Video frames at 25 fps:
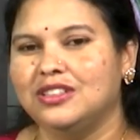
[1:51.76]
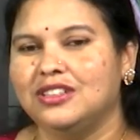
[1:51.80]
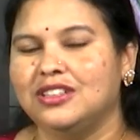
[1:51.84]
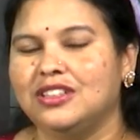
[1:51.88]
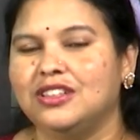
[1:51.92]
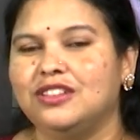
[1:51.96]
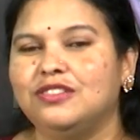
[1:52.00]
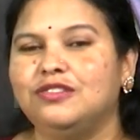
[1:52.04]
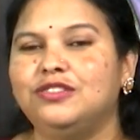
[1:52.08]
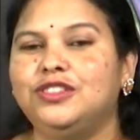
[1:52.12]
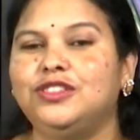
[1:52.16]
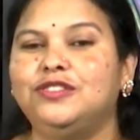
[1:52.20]

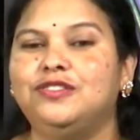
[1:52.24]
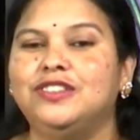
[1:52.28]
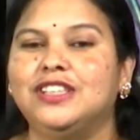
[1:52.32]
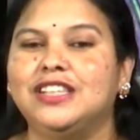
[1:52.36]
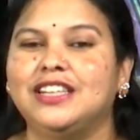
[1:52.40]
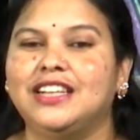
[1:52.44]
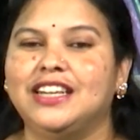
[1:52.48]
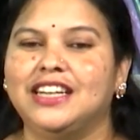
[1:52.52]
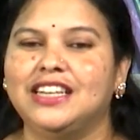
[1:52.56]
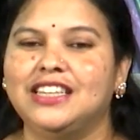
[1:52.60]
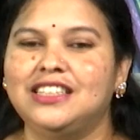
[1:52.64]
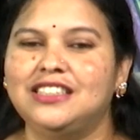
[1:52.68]
we will
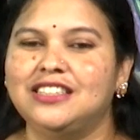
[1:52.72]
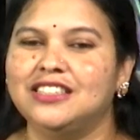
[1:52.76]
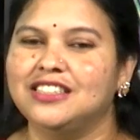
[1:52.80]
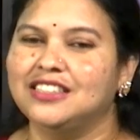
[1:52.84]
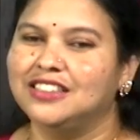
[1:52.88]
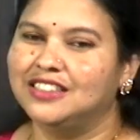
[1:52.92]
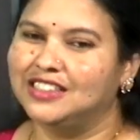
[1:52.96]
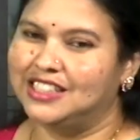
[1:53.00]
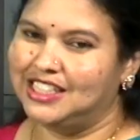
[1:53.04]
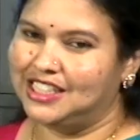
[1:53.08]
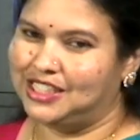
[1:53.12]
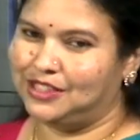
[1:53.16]
get
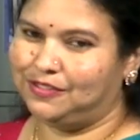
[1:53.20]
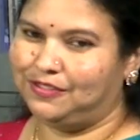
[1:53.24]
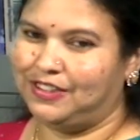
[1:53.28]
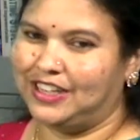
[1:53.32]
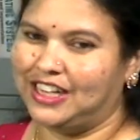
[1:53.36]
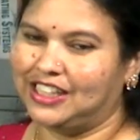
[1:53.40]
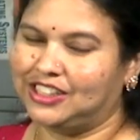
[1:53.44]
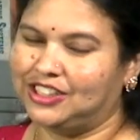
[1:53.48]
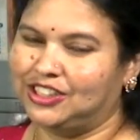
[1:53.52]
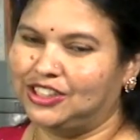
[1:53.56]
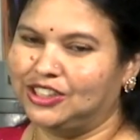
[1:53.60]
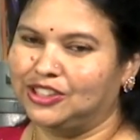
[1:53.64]
this
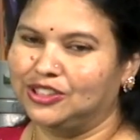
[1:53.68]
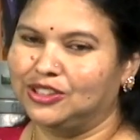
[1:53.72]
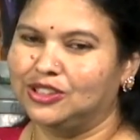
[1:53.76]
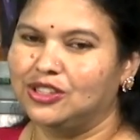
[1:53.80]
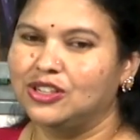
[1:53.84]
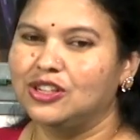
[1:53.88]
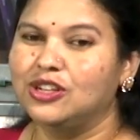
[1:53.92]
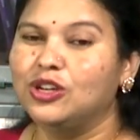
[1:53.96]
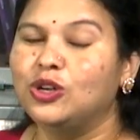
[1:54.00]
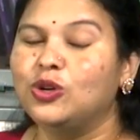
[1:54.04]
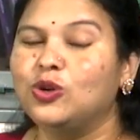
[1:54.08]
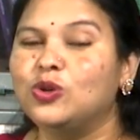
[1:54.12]
fraction
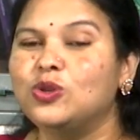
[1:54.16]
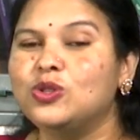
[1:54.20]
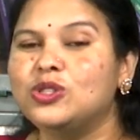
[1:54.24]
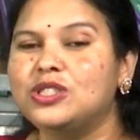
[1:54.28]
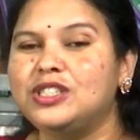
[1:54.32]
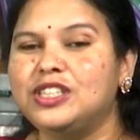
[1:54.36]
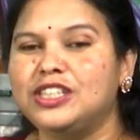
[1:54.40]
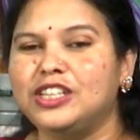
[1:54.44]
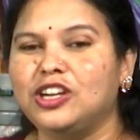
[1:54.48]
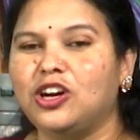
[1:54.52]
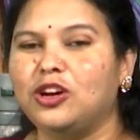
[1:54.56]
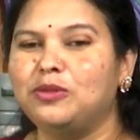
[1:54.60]
whose
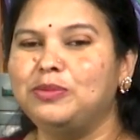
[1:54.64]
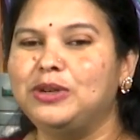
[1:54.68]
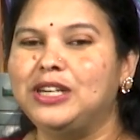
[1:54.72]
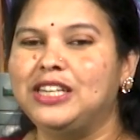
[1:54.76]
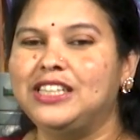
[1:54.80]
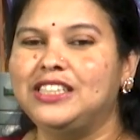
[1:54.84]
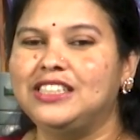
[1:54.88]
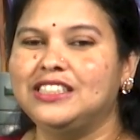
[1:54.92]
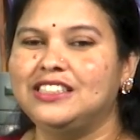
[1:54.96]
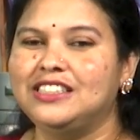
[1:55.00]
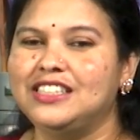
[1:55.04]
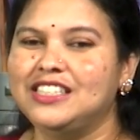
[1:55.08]
denominator
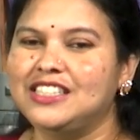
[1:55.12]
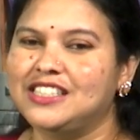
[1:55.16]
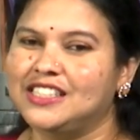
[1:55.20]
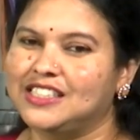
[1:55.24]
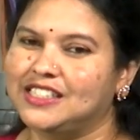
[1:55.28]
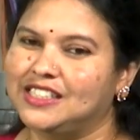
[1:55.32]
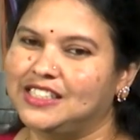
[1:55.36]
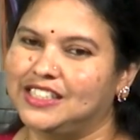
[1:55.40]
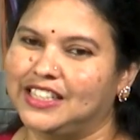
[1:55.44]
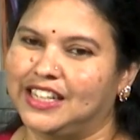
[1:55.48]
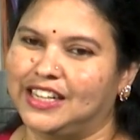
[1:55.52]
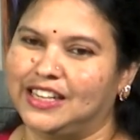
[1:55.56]
is
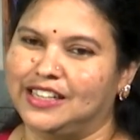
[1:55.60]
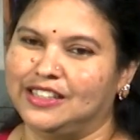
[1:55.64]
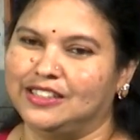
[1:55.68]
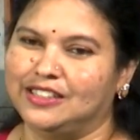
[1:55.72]
10.